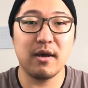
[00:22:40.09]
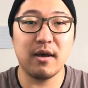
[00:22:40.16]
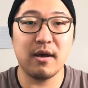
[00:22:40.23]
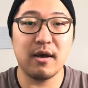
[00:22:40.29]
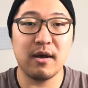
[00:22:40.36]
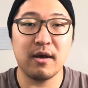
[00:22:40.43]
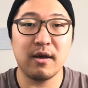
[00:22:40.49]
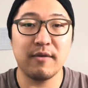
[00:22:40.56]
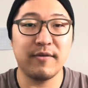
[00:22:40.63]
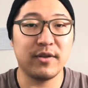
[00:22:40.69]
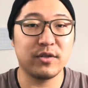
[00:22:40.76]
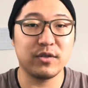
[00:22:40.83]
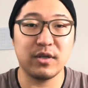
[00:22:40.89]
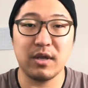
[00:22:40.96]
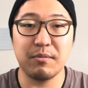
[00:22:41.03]

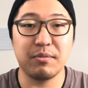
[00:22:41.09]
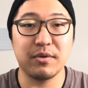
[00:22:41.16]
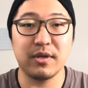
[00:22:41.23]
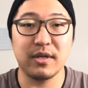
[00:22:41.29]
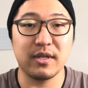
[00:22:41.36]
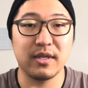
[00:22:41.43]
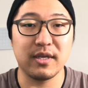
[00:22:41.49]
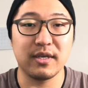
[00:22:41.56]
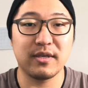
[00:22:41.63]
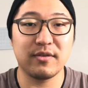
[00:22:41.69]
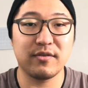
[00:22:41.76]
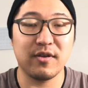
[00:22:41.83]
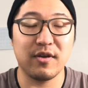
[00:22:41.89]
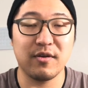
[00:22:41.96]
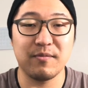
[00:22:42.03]
Eventually I'll put in a link,
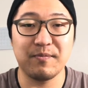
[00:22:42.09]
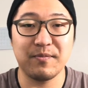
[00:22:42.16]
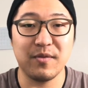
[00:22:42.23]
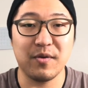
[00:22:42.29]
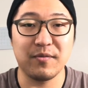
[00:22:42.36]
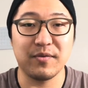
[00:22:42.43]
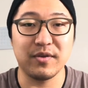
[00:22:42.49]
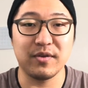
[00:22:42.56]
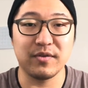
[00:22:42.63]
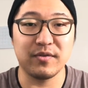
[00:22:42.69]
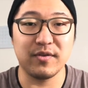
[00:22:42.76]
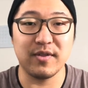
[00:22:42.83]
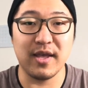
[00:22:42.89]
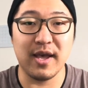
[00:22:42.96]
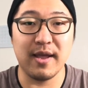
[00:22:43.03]
so hopefully you'll
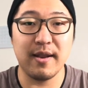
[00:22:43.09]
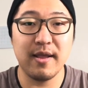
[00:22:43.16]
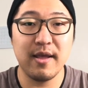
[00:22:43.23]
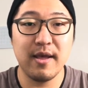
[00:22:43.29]
see that.